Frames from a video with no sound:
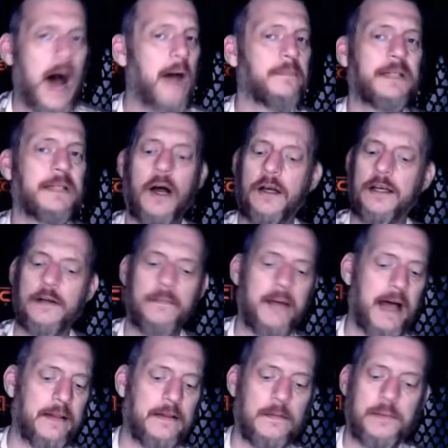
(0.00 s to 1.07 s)
I'm talking
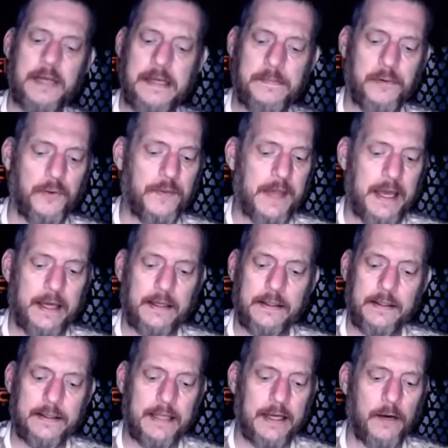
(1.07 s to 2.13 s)
about the people that
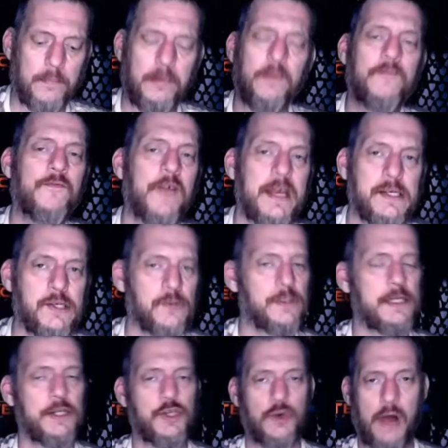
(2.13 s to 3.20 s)
are
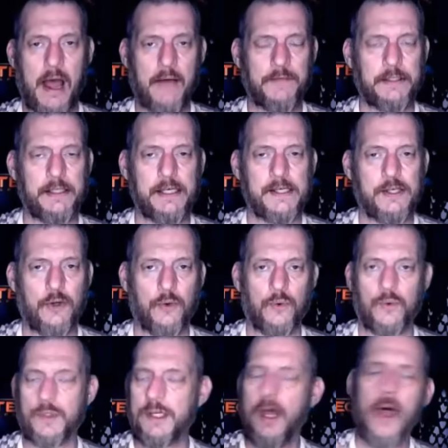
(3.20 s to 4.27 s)
professors at your Ivy League
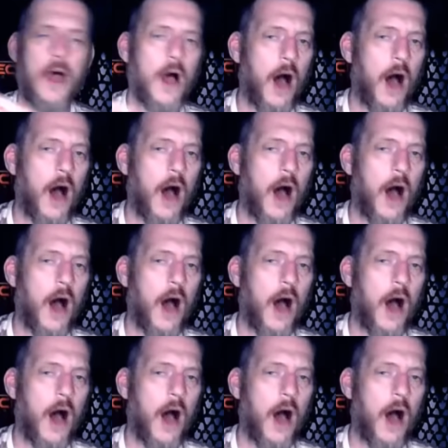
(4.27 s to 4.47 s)
schools,